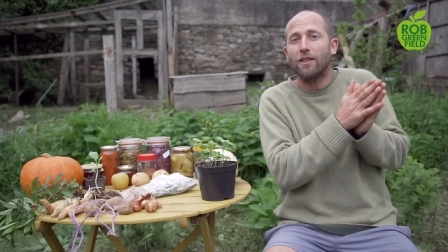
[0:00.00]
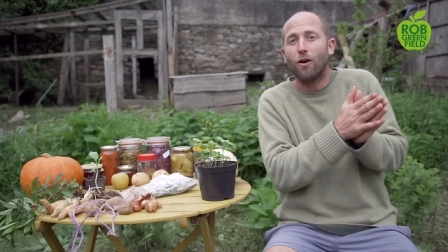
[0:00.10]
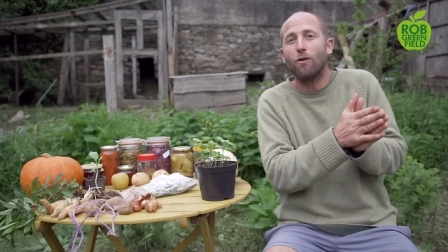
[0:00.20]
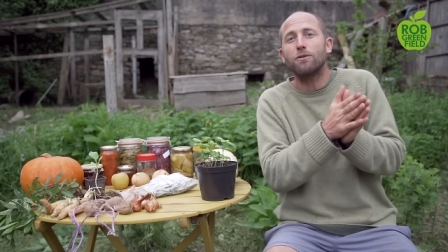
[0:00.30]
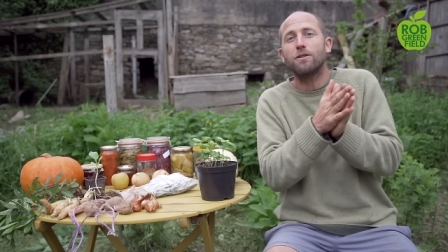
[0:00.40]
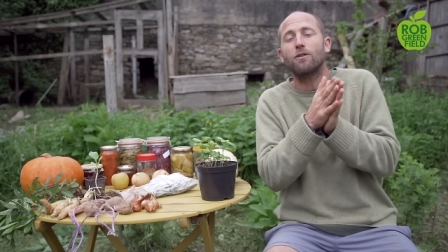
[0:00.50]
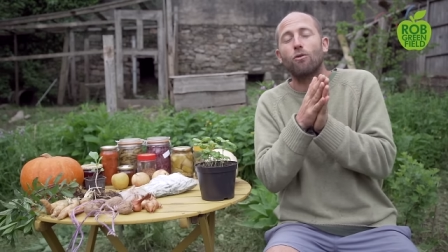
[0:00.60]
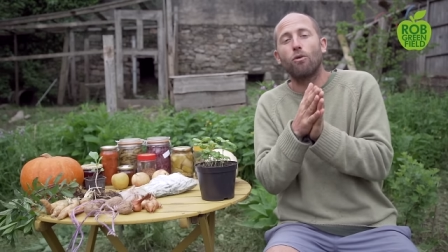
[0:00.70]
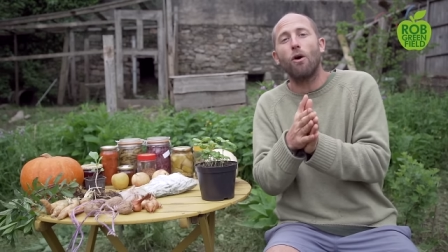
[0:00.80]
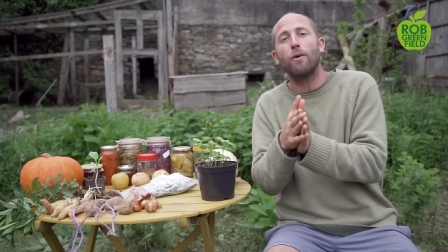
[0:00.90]
those
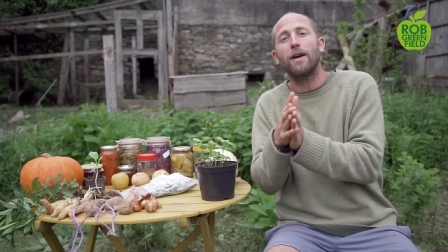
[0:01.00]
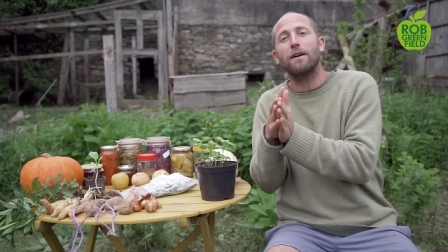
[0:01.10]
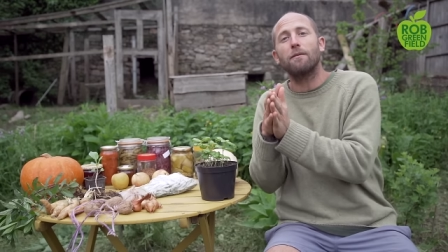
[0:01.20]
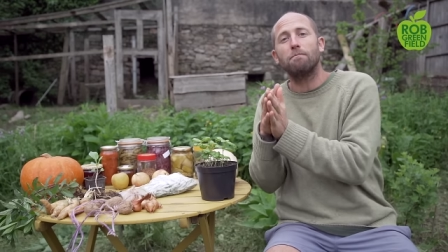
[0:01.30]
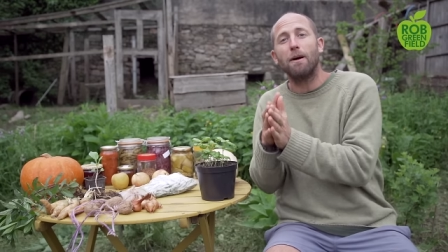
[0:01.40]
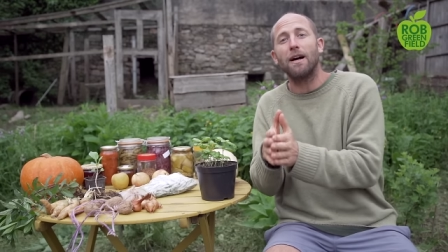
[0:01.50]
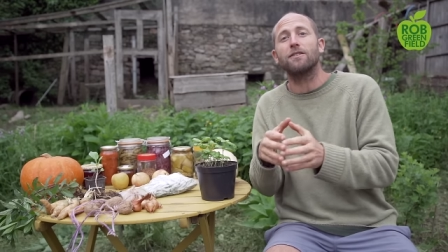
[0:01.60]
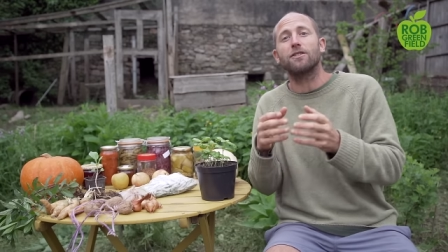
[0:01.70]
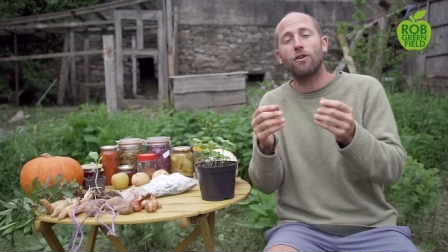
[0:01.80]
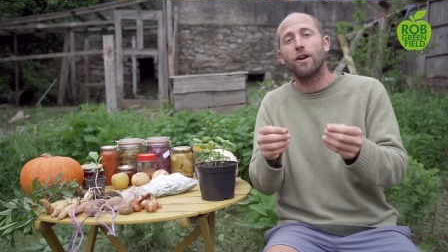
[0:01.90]
growing
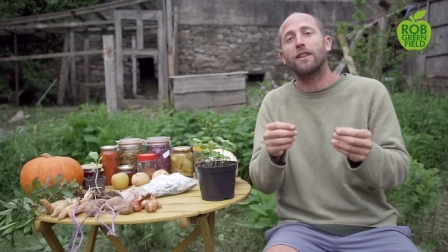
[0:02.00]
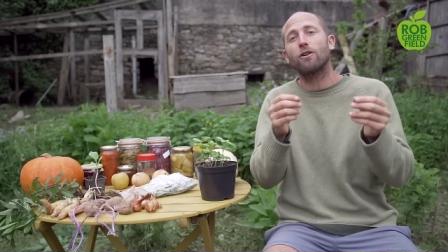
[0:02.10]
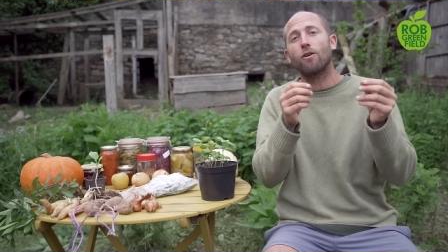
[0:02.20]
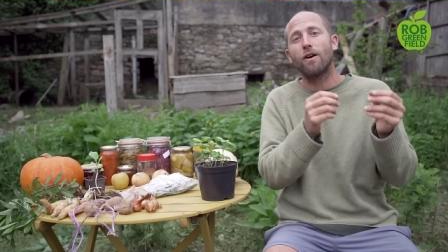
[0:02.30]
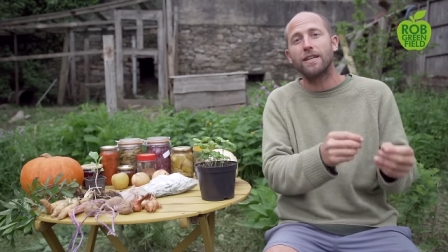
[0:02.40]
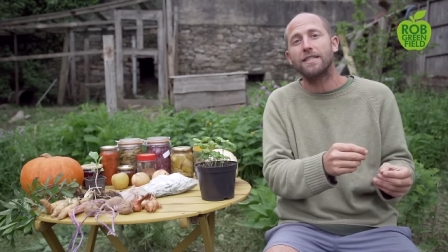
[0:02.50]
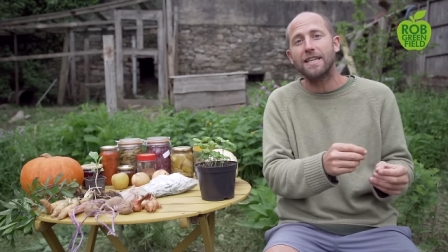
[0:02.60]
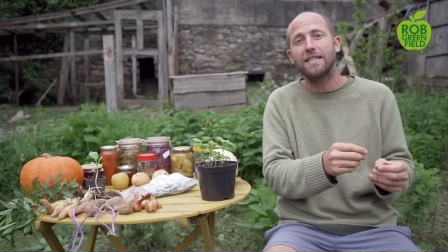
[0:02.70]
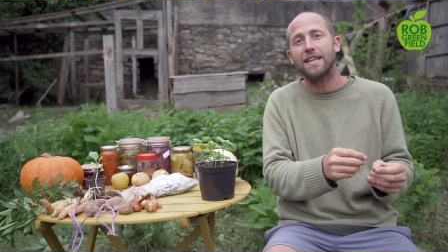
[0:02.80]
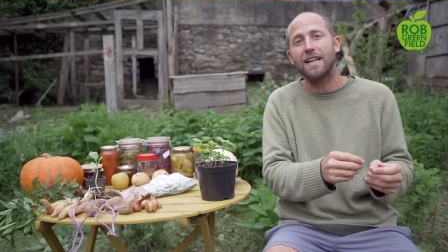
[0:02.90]
months, during the growing
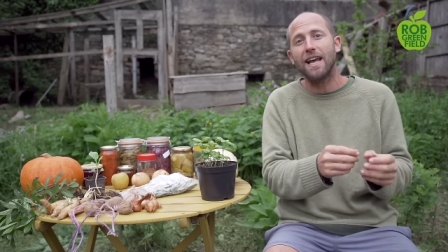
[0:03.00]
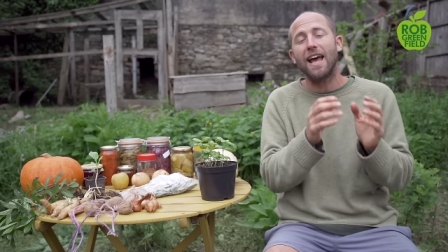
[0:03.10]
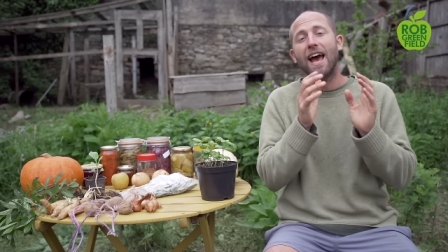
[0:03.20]
season,